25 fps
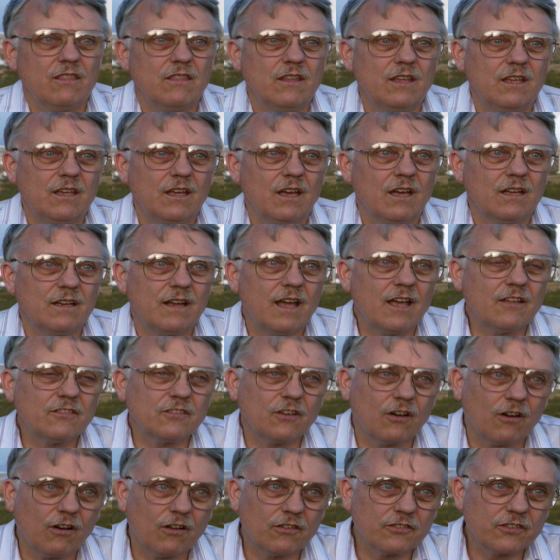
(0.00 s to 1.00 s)
The uh,
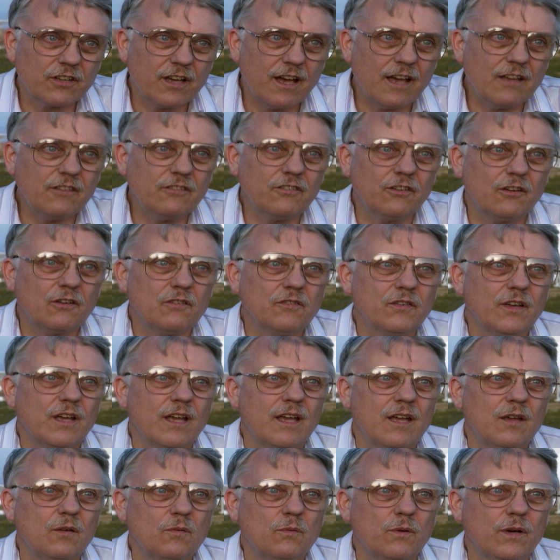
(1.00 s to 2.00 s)
NASA All-Sky
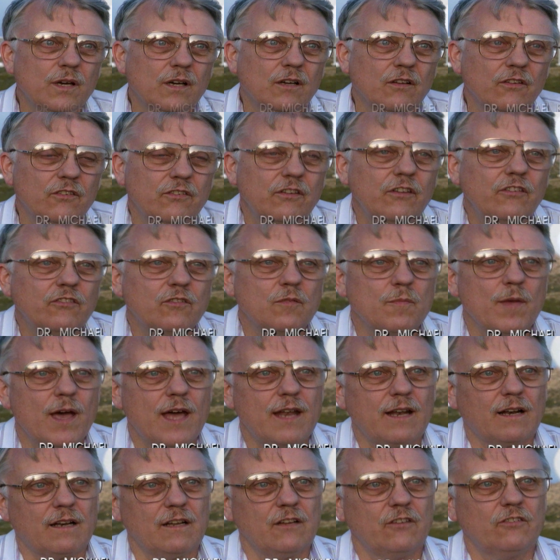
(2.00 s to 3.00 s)
Survey will
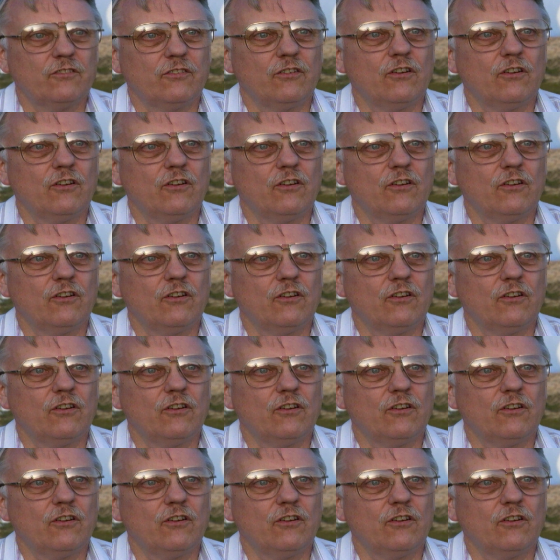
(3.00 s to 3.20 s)
systematically